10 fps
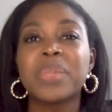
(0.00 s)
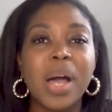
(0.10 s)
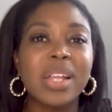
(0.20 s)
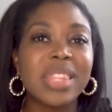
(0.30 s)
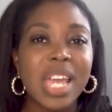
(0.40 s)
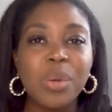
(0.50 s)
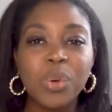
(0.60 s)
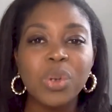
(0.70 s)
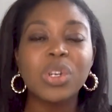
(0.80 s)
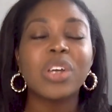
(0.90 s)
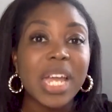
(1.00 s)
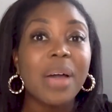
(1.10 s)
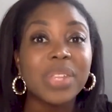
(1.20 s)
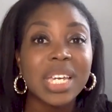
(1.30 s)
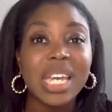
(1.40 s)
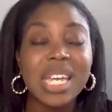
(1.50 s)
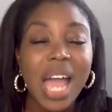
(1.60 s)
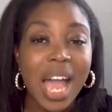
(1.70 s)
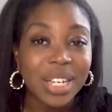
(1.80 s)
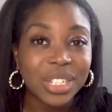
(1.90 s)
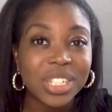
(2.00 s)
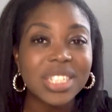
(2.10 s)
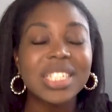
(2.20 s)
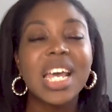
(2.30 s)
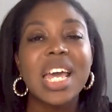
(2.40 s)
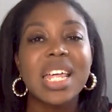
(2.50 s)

but they would pick out the key actions